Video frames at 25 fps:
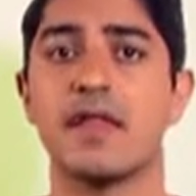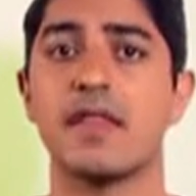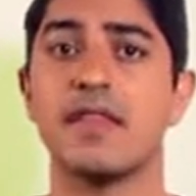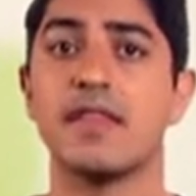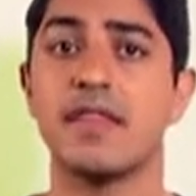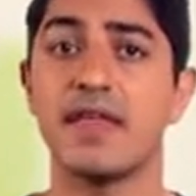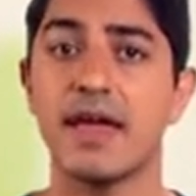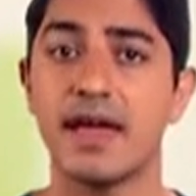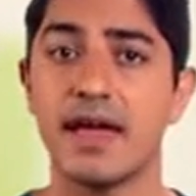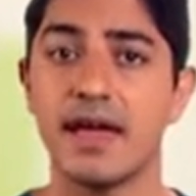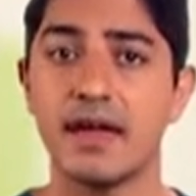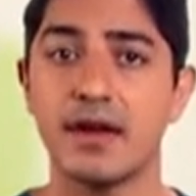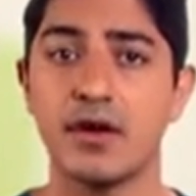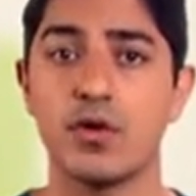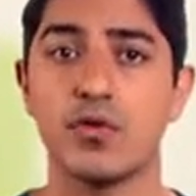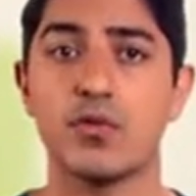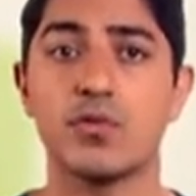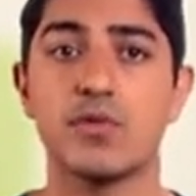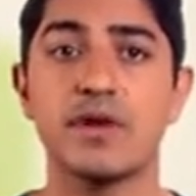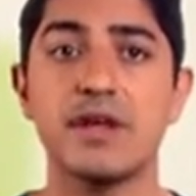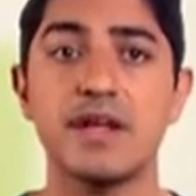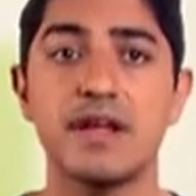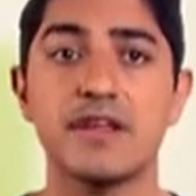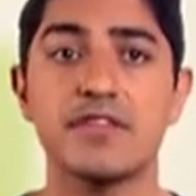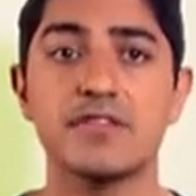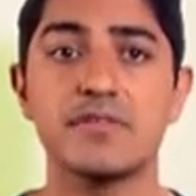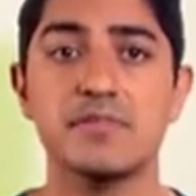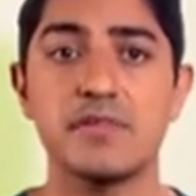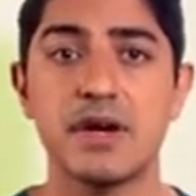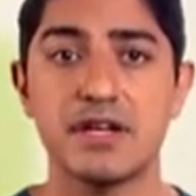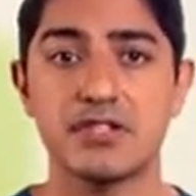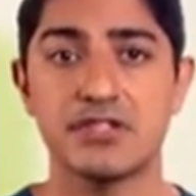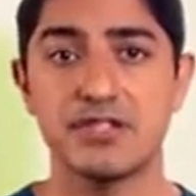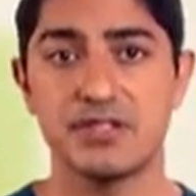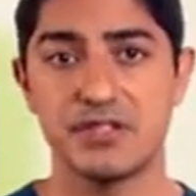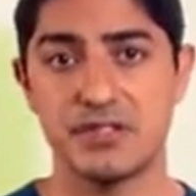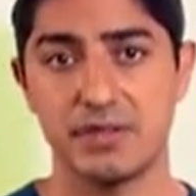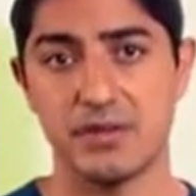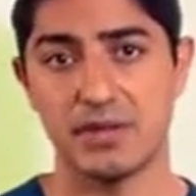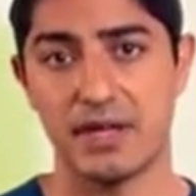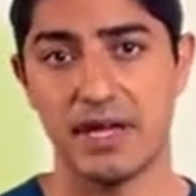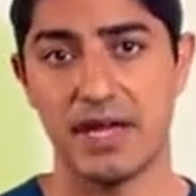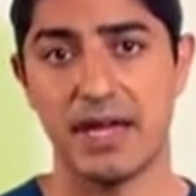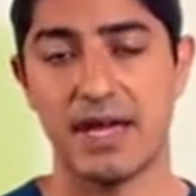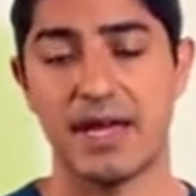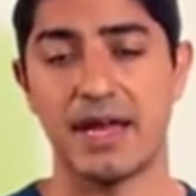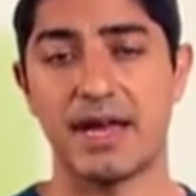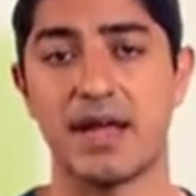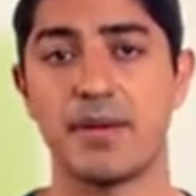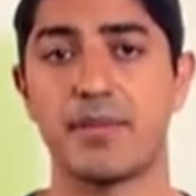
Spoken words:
Then read as much as you can